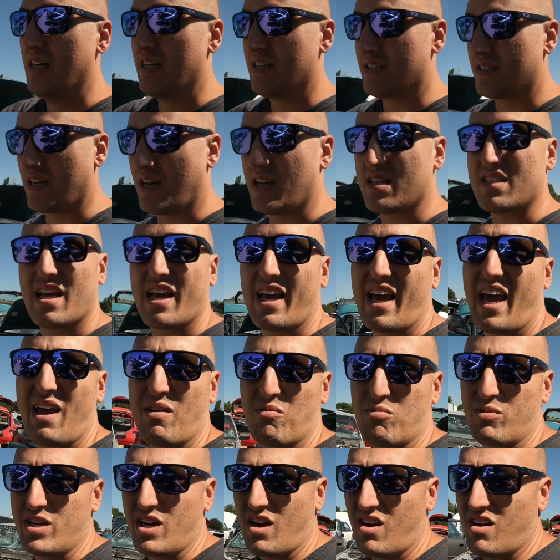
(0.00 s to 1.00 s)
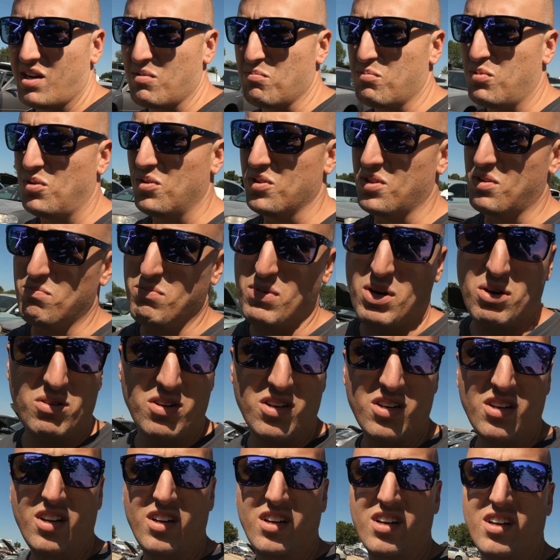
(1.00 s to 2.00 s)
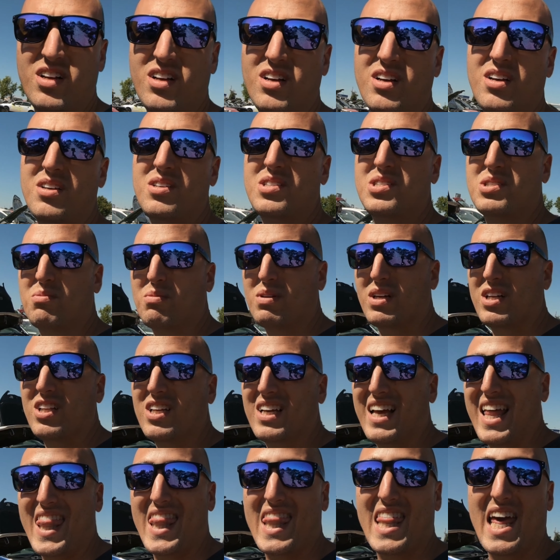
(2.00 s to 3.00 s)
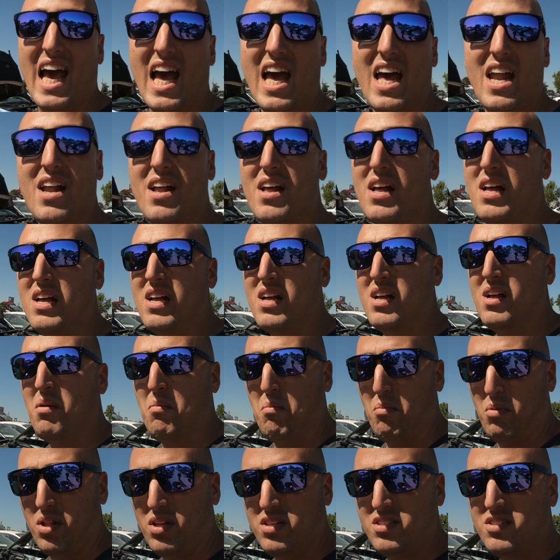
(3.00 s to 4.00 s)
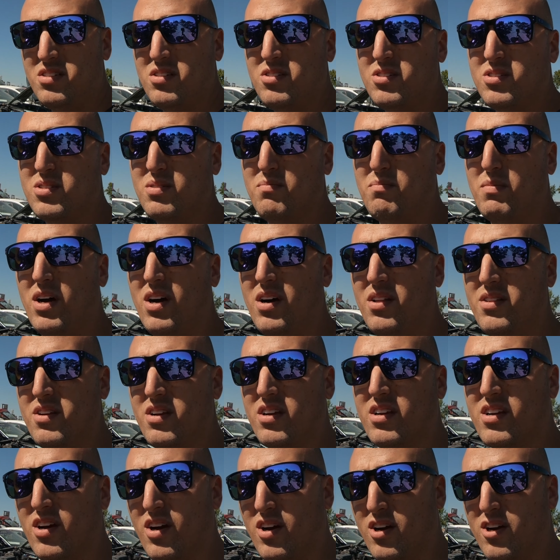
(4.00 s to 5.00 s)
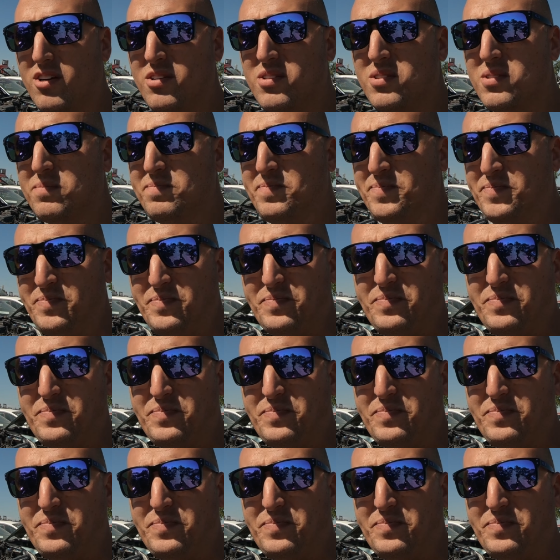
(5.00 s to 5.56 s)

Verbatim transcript: so I was like, hey, we already pulled the motor, so we're gonna look at that. Plus there's some other cars